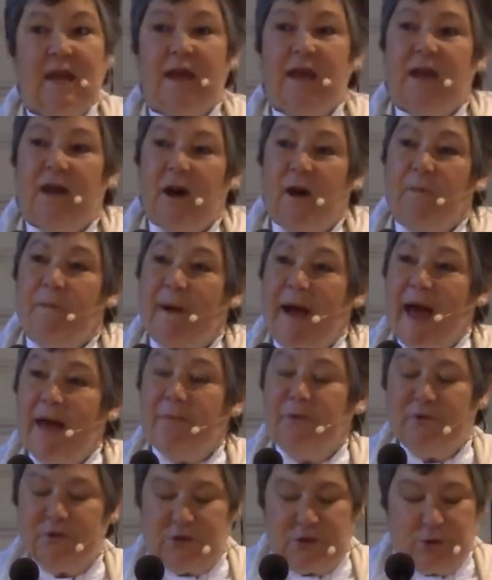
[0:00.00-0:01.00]
In our
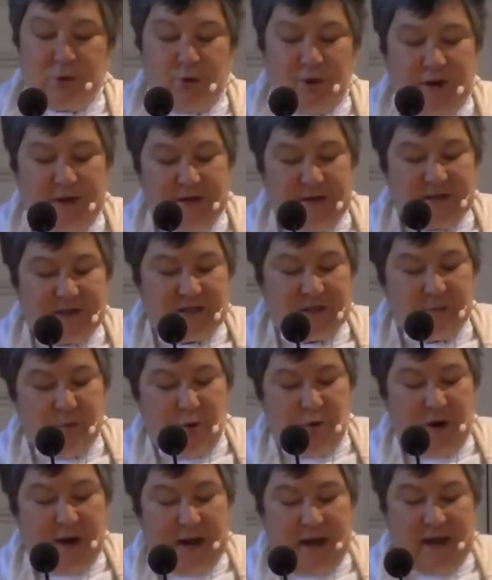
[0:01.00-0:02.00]
Bible story this
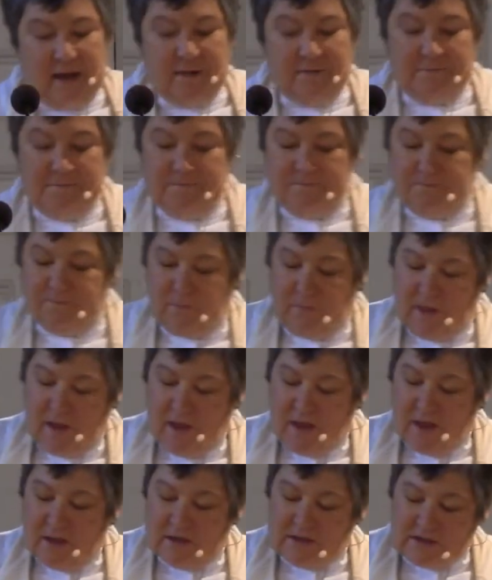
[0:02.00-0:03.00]
morning,
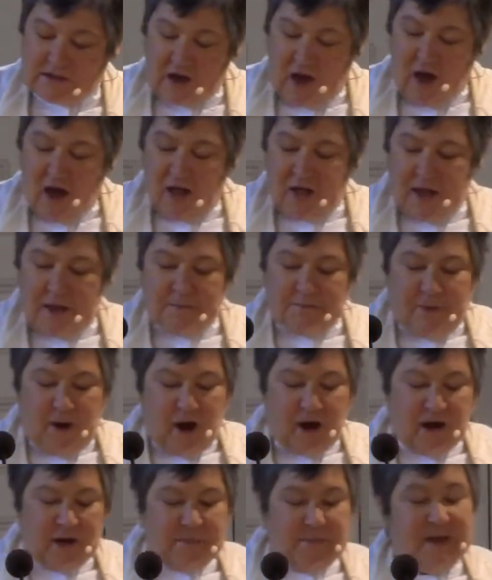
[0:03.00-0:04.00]
Saul and
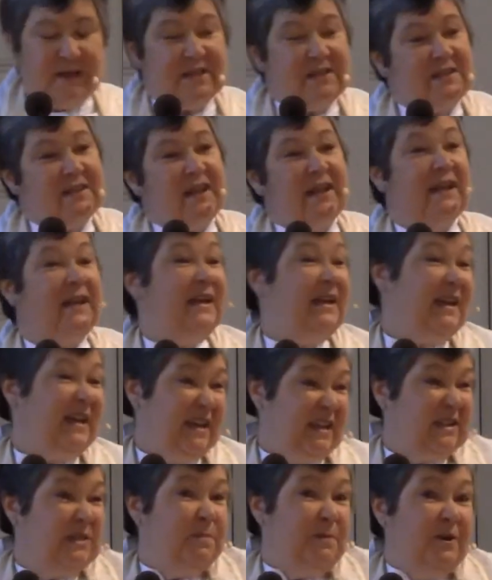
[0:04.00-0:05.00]
Barnabas
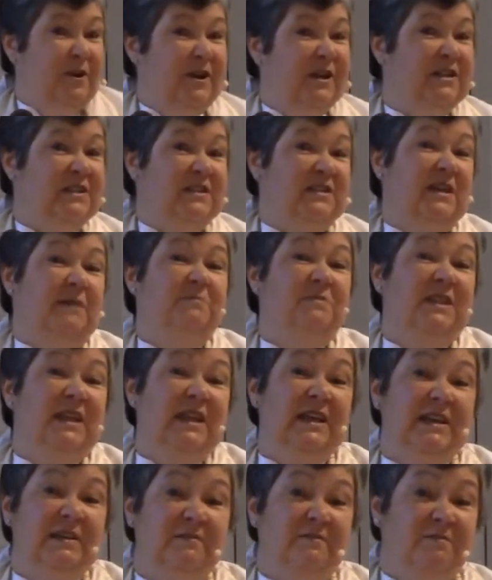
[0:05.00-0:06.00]
experienced
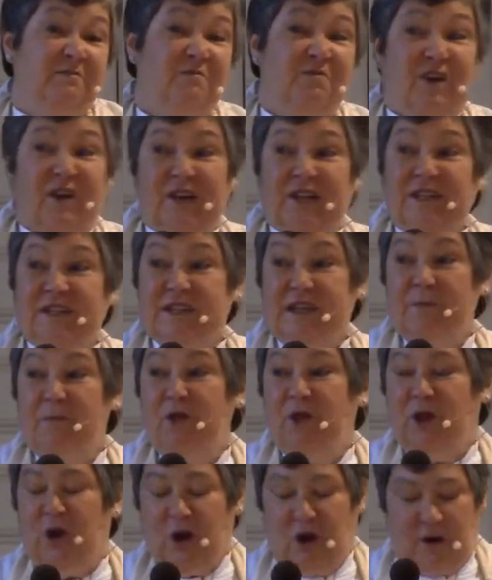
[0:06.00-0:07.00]
something very
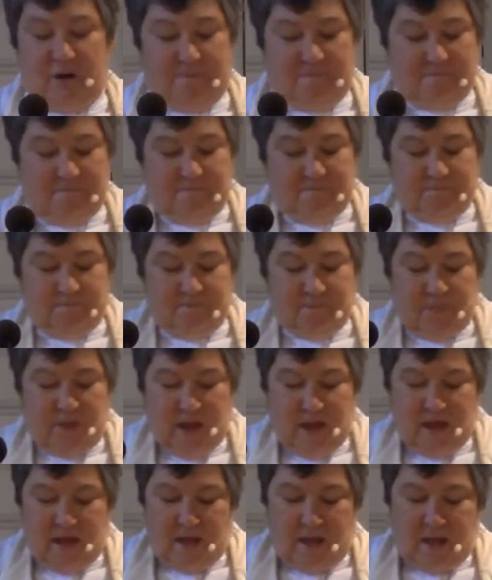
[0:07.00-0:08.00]
similar.
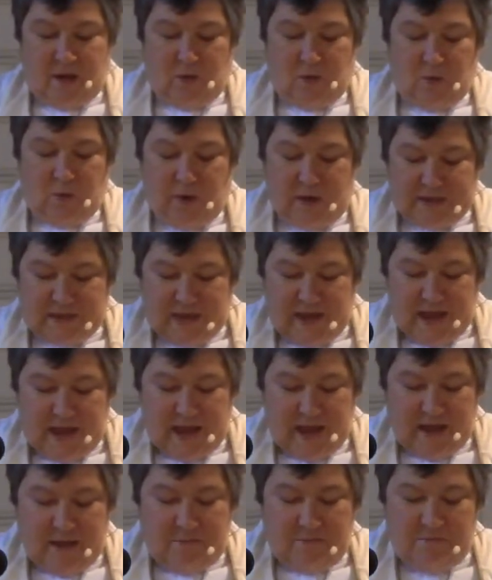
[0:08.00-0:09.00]
What
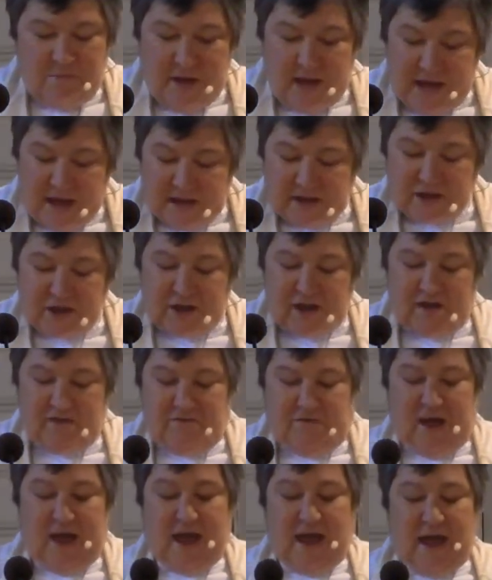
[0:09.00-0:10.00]
they mean to
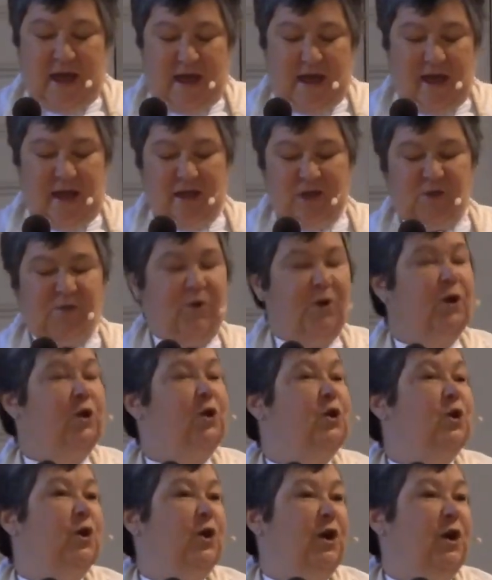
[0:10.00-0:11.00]
convey is for
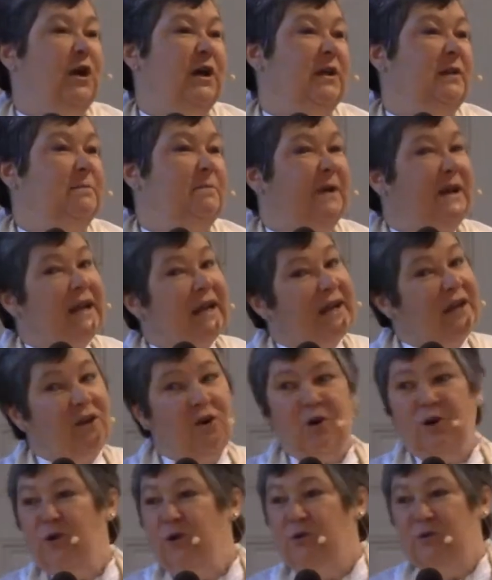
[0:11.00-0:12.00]
good, but it
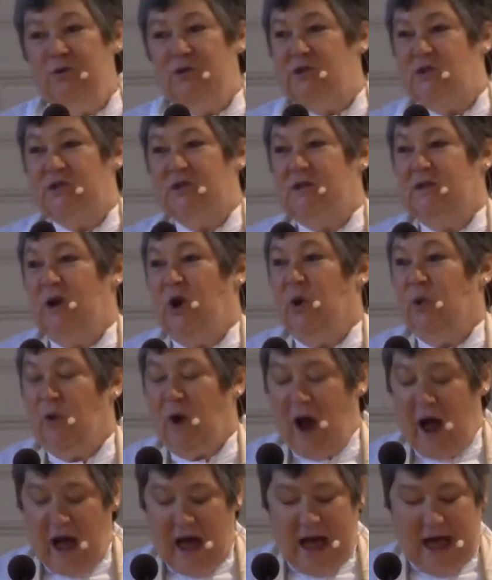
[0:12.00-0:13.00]
goes
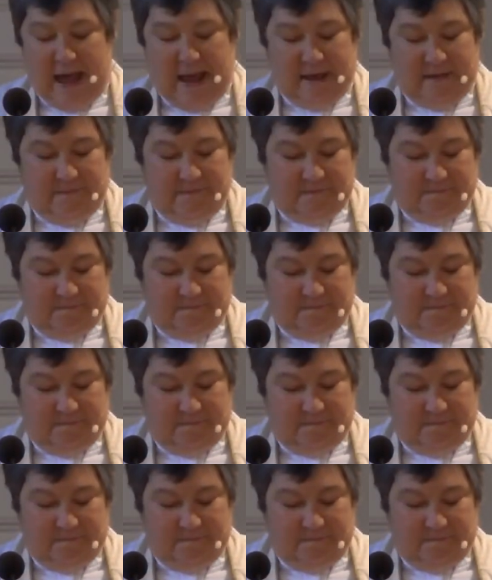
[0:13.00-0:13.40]
awry.